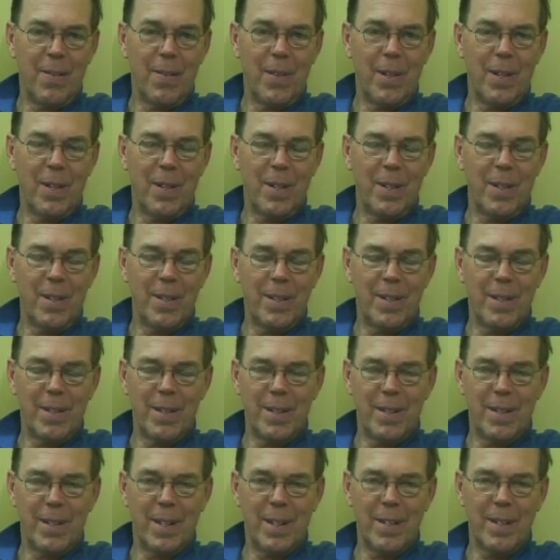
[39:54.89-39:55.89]
Well,
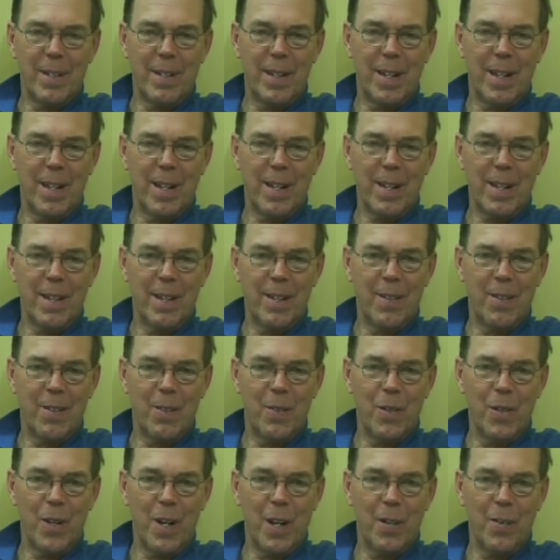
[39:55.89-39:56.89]
doesn't like we're
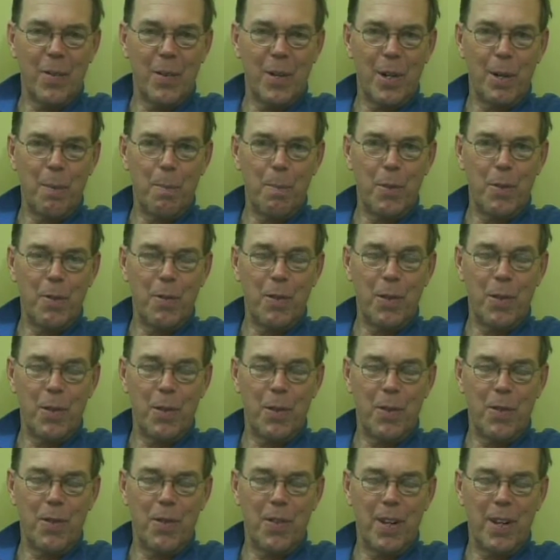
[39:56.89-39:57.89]
not really moving too
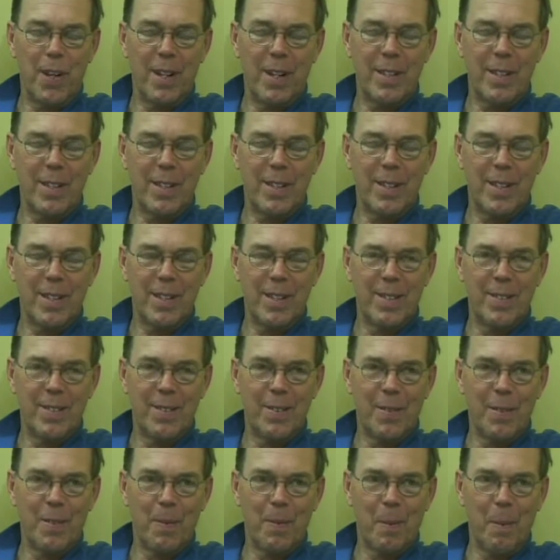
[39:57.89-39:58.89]
fast.
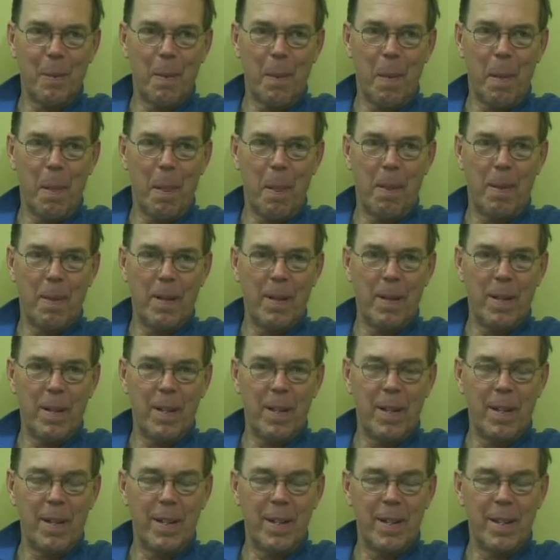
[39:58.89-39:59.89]
Mm-hmm.
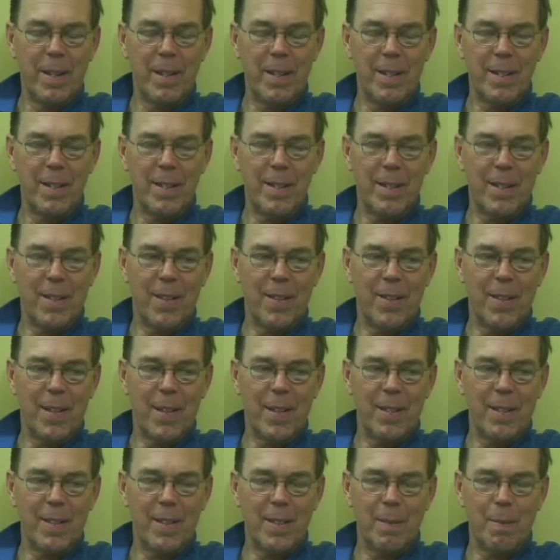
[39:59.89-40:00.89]
So
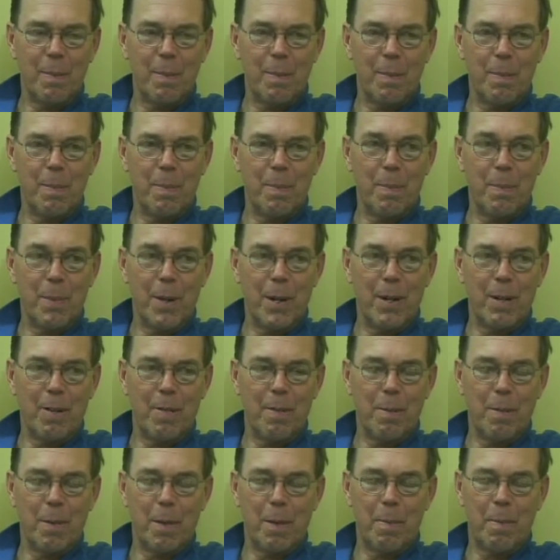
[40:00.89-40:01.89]
that's part
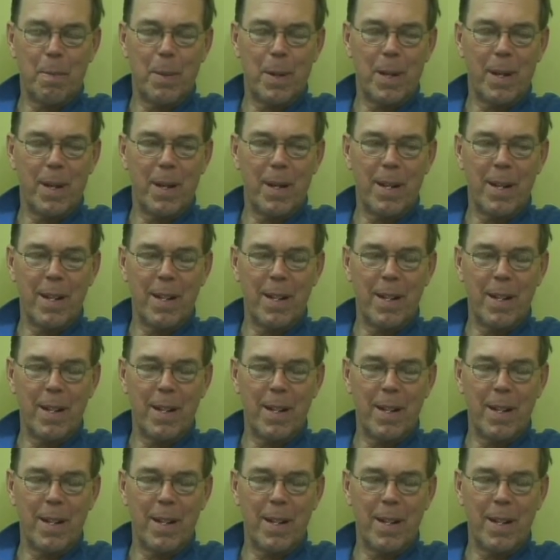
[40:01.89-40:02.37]
of our play.